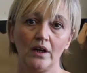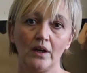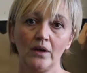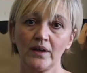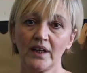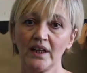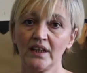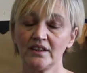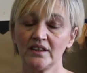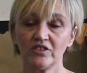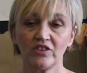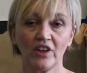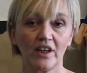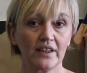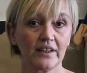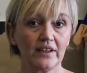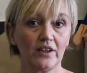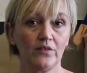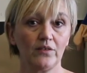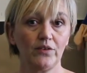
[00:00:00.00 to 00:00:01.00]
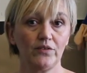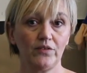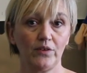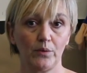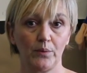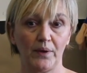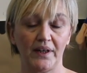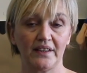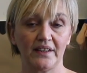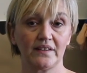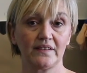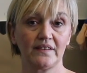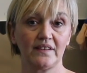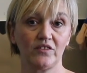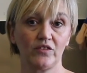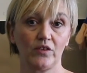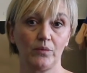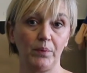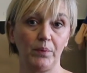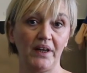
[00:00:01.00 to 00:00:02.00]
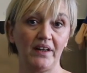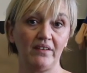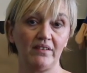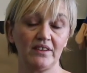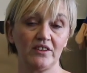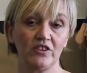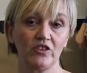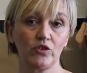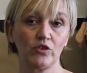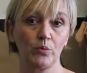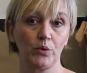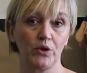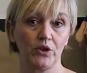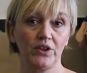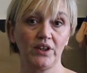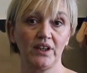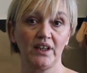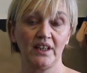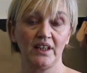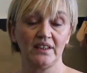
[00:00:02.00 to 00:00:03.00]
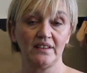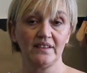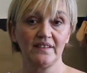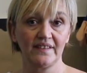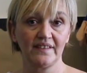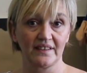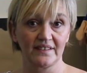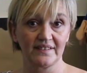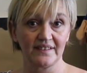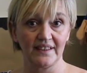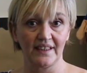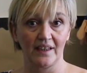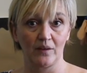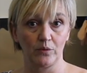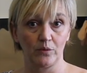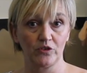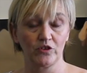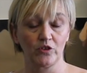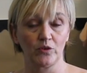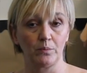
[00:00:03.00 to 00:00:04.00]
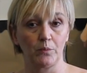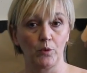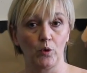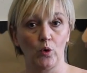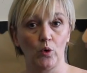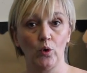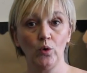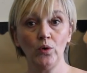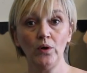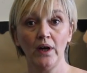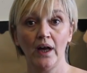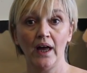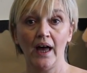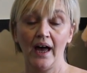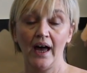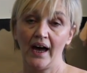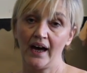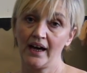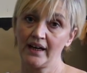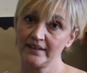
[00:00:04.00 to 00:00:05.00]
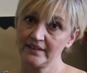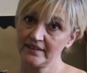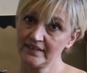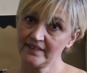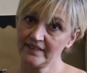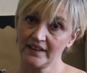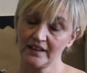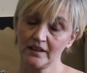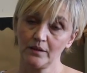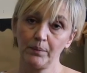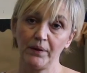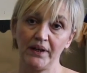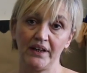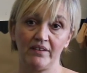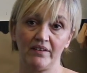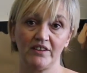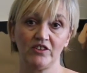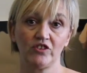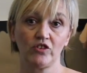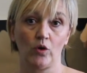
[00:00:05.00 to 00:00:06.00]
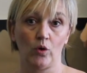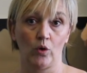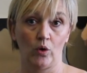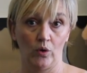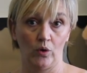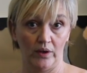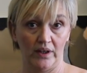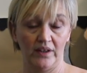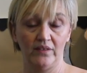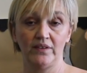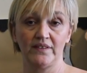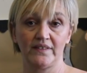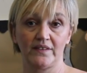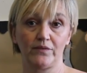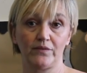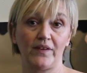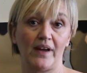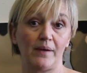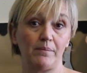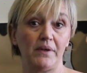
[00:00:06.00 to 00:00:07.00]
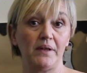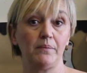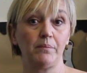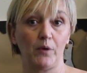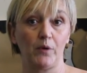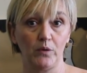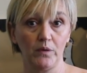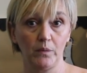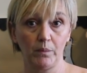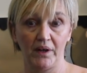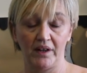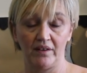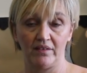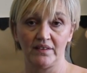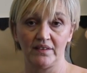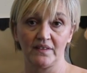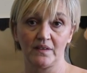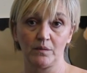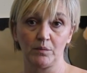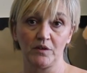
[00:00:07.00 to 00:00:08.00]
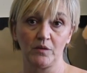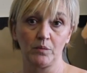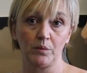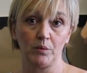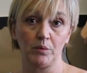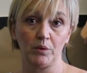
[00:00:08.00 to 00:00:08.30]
Okay, the Childcare Offer for Wales is for parents working 16 hours or more, either single parents or, if it's a family, both parents must be